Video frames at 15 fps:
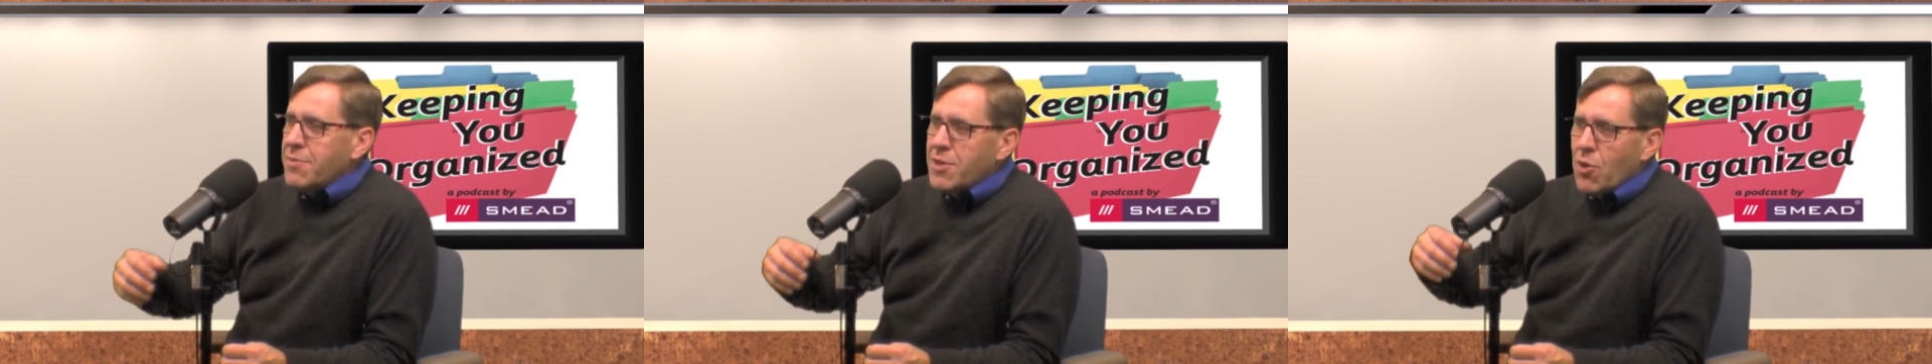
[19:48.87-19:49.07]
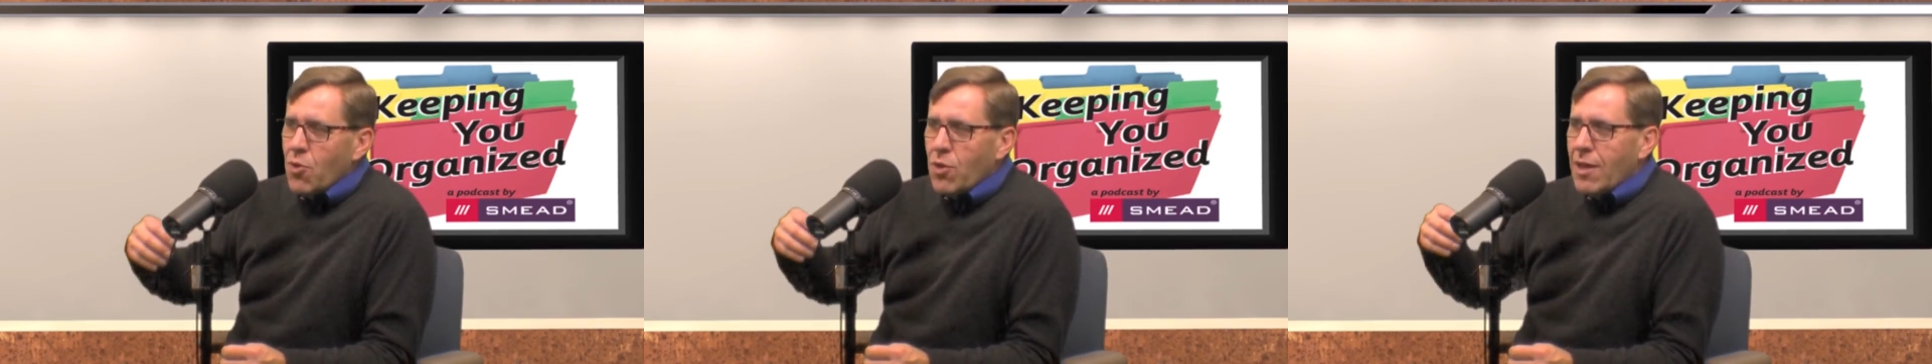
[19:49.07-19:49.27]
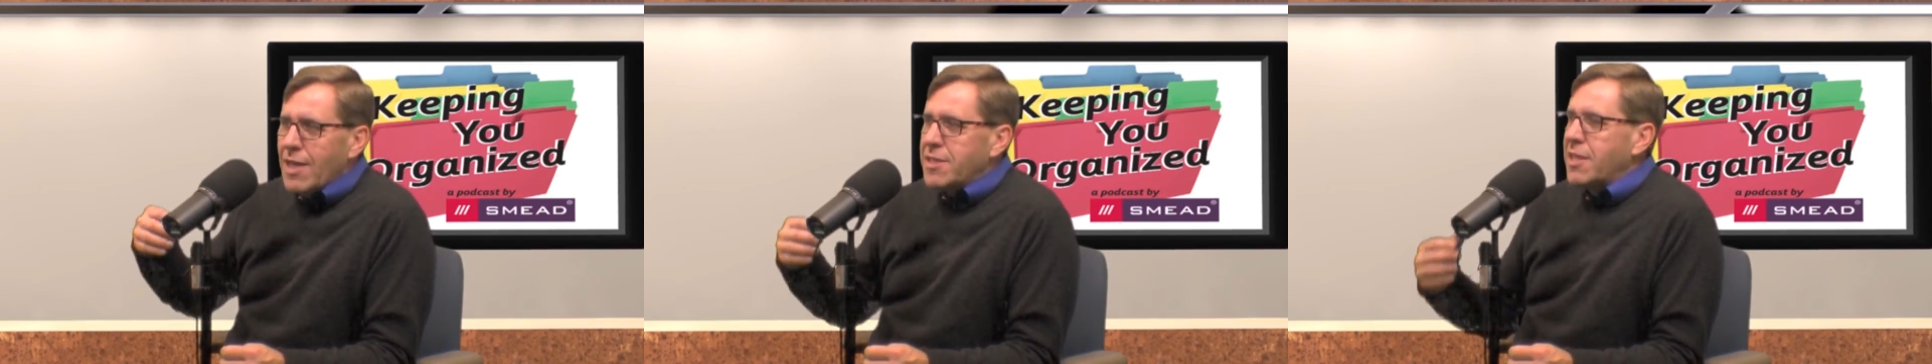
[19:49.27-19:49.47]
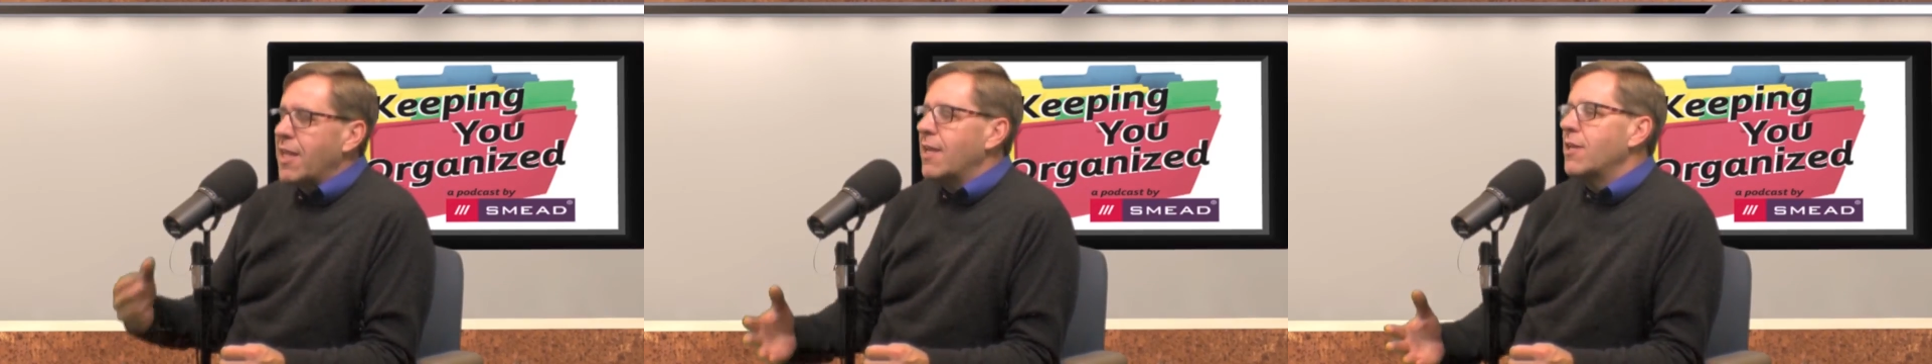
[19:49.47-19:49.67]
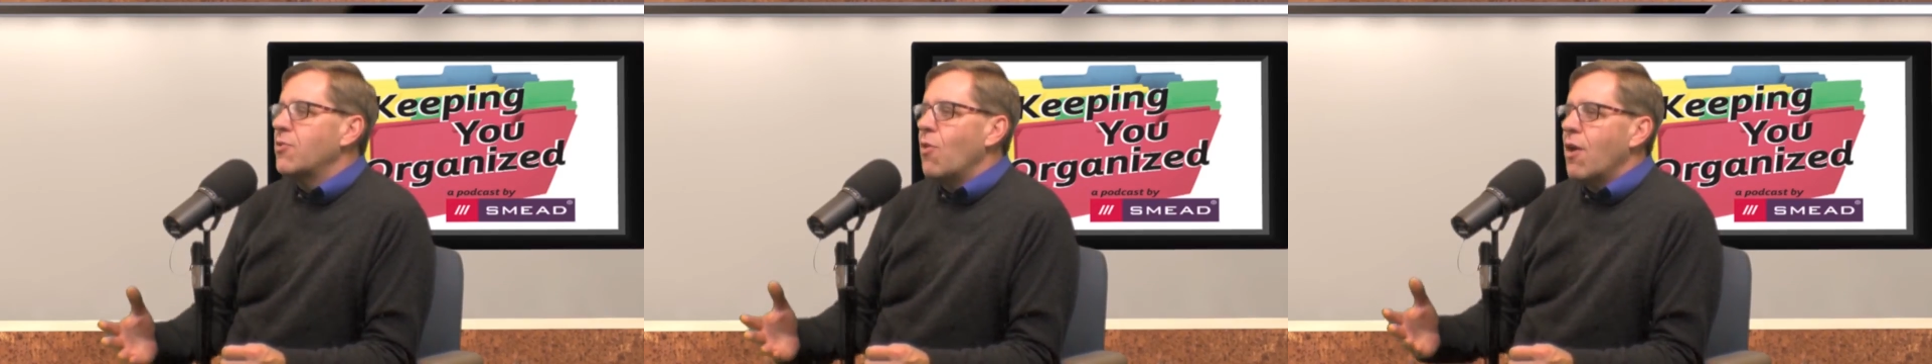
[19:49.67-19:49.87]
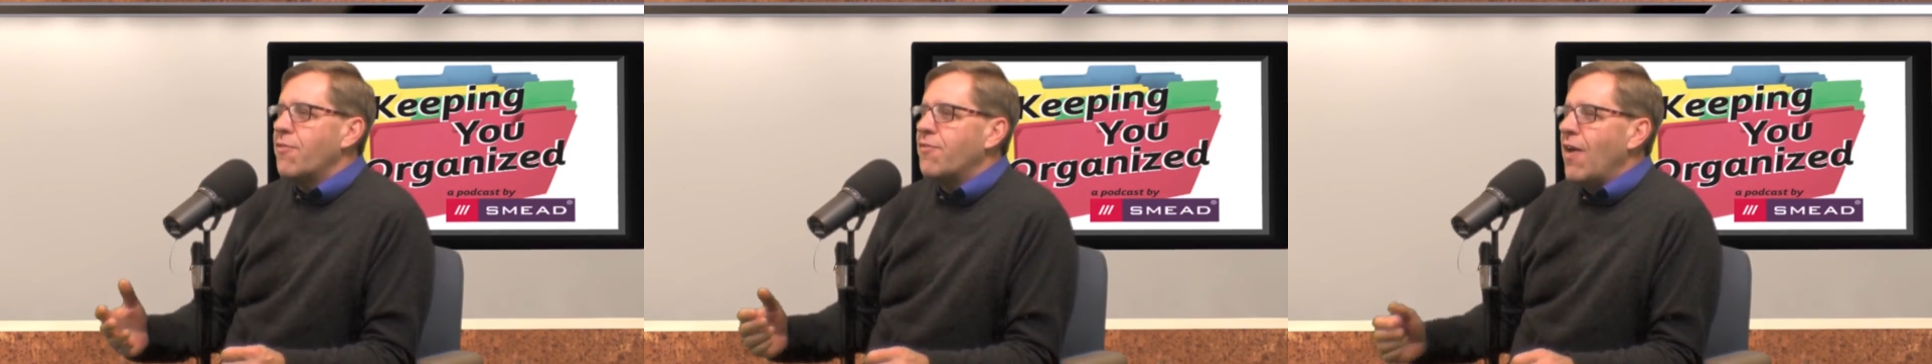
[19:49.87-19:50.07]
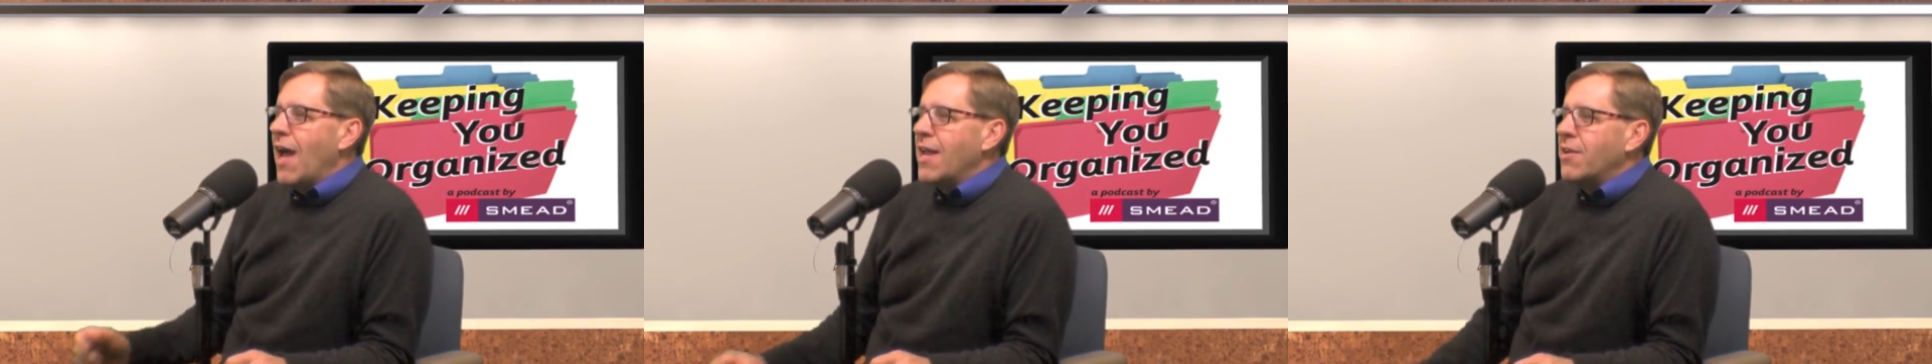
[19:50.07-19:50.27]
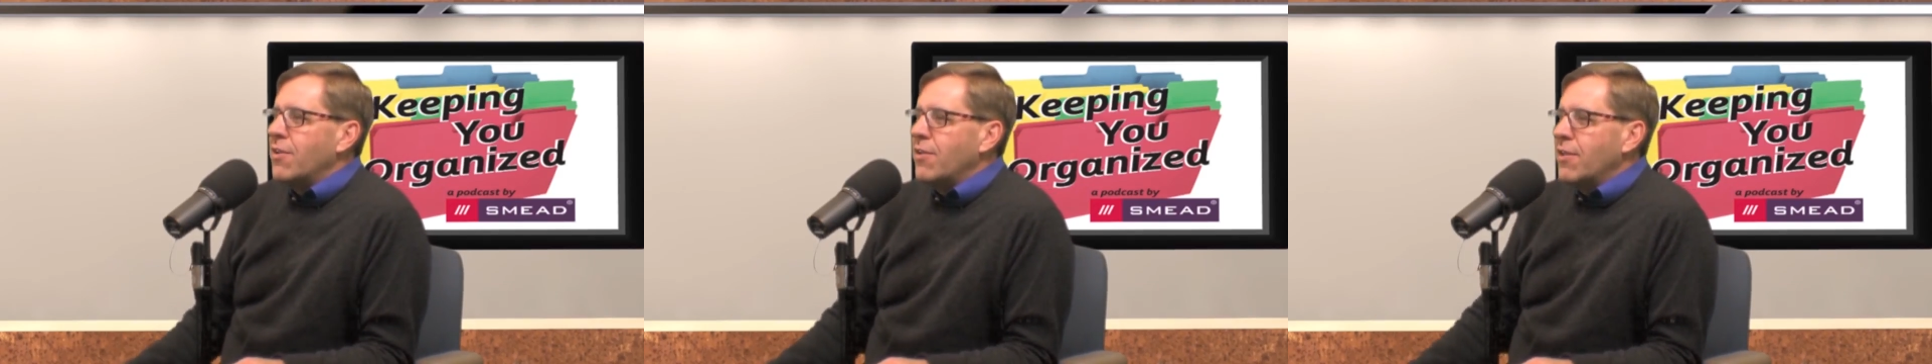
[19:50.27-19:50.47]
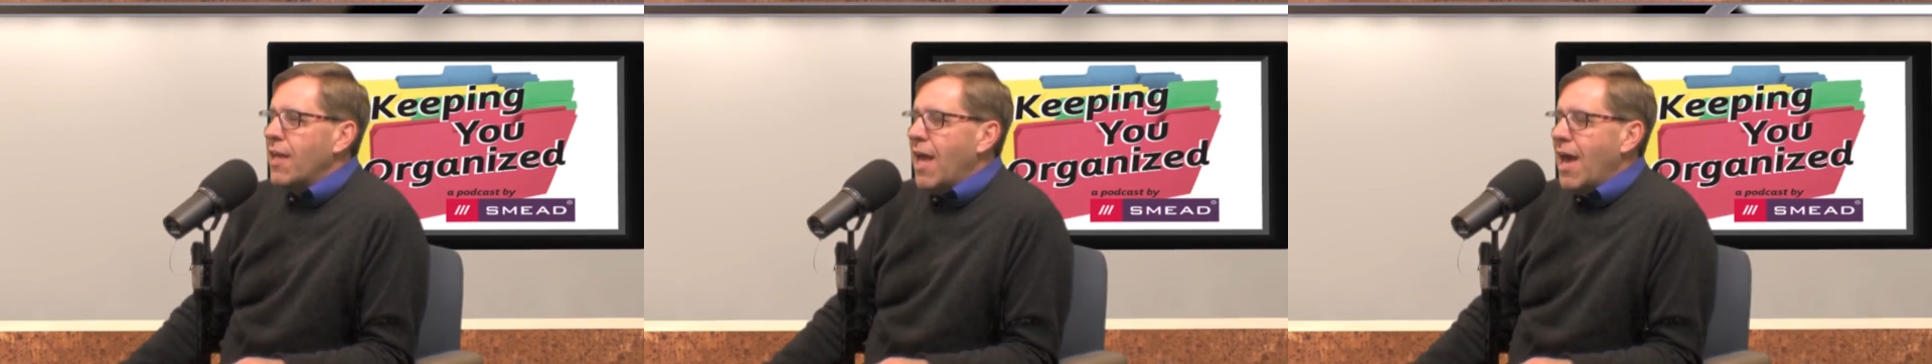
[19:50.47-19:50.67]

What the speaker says: so let's get into our final